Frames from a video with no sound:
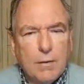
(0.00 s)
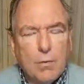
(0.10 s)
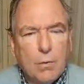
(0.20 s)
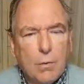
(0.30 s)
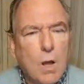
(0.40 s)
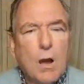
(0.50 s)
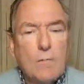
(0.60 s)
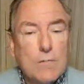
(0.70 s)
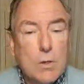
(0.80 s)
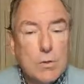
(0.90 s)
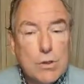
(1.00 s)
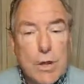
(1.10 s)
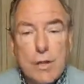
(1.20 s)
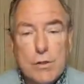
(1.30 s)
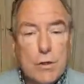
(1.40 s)
the law of
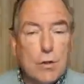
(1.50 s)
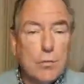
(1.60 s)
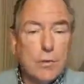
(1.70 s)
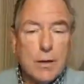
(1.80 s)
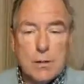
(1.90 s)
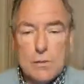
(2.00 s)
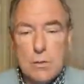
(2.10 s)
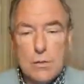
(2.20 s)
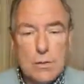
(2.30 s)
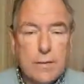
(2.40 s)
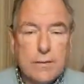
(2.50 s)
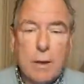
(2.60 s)
association, you then associate